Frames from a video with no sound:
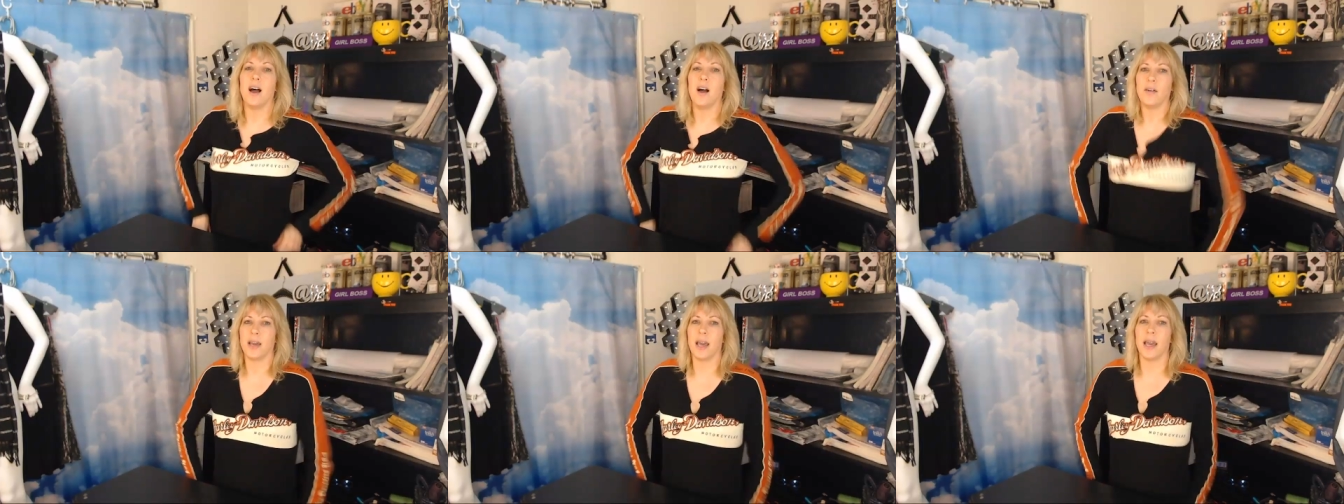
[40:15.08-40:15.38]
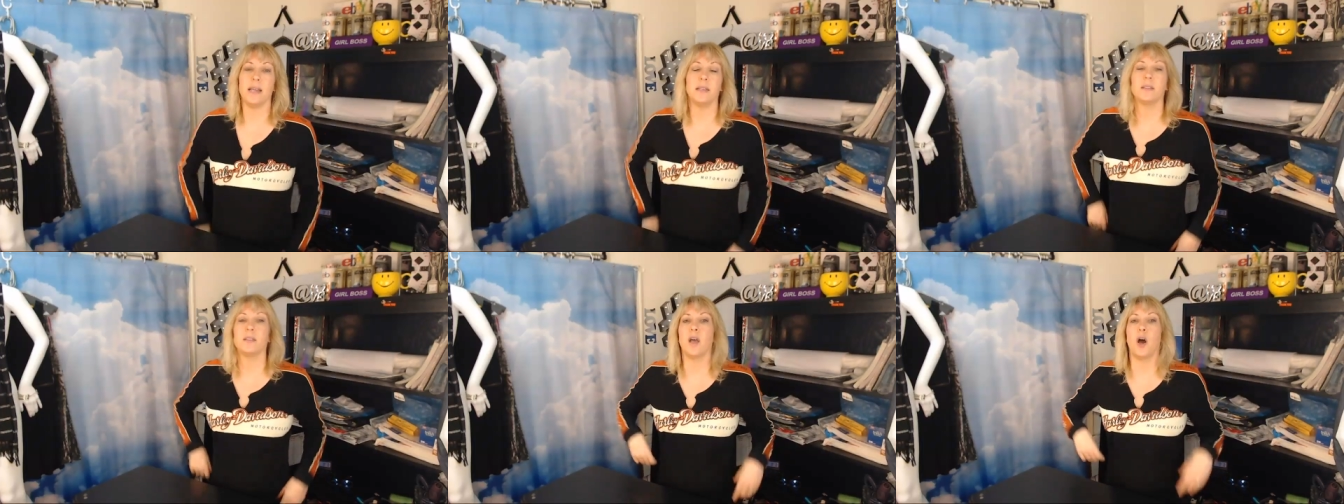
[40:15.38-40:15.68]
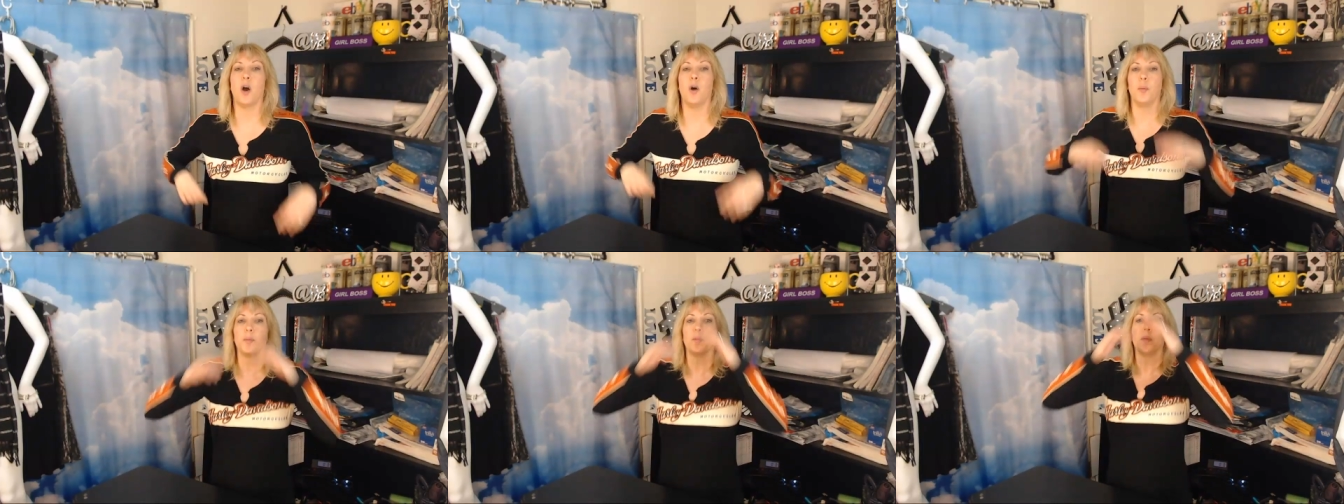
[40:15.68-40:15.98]
Okay,
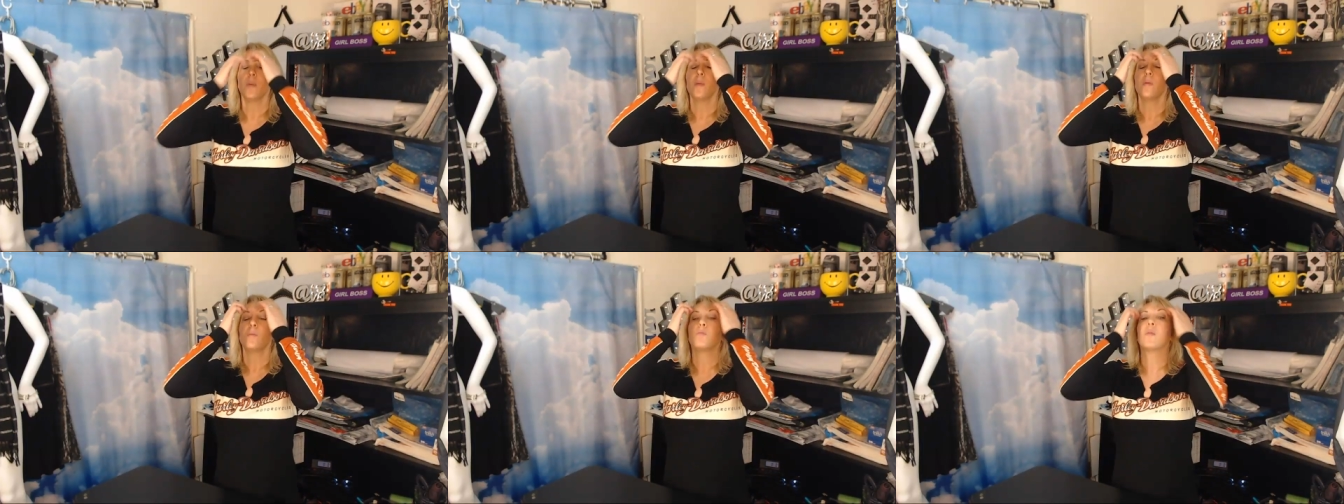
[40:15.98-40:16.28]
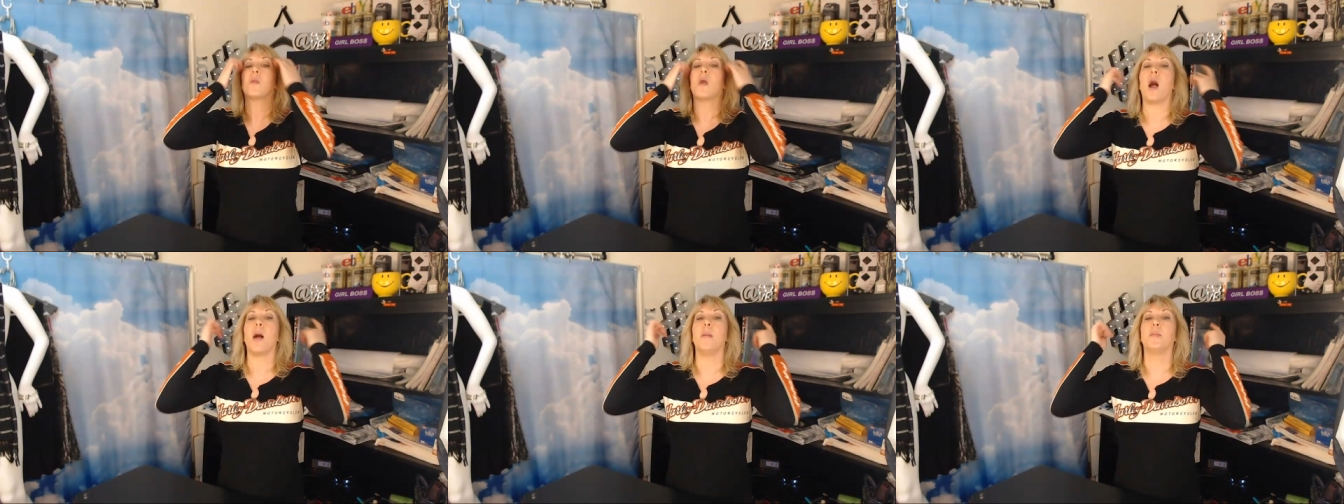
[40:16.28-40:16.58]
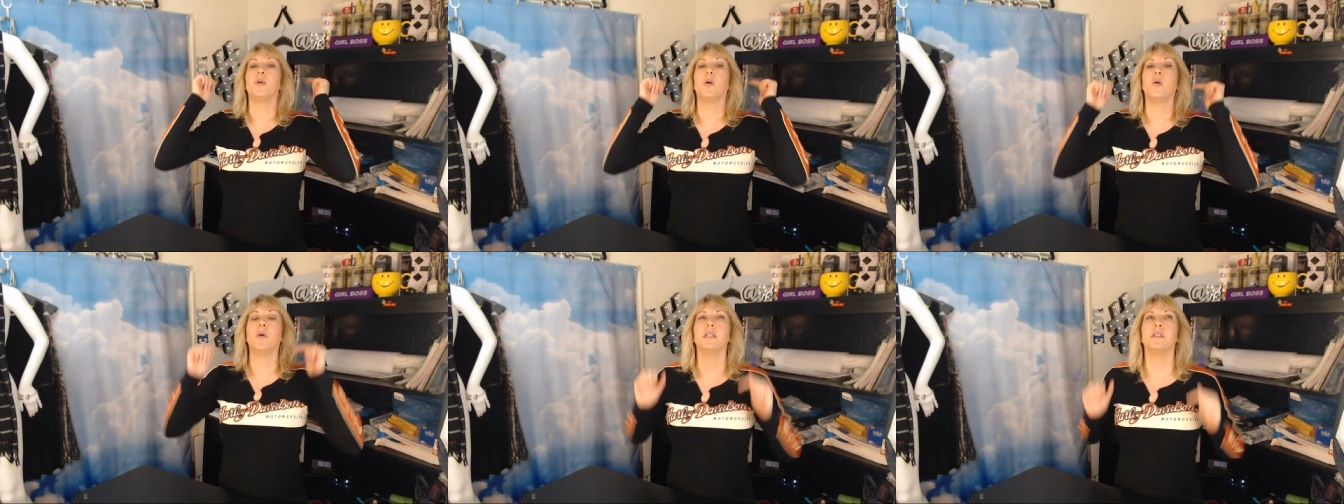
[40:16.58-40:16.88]
so
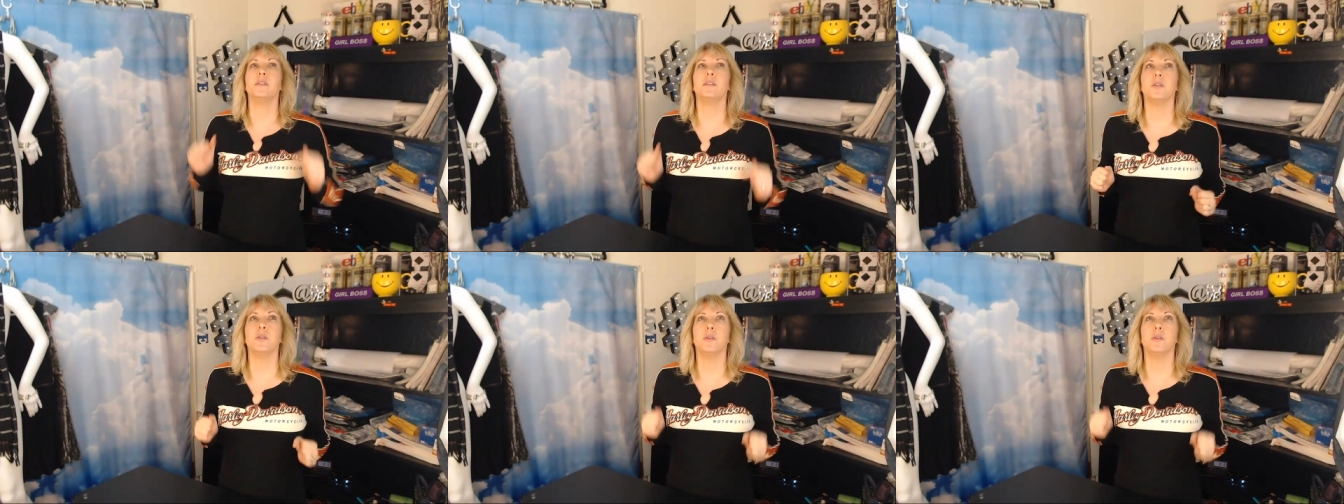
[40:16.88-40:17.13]
I'm going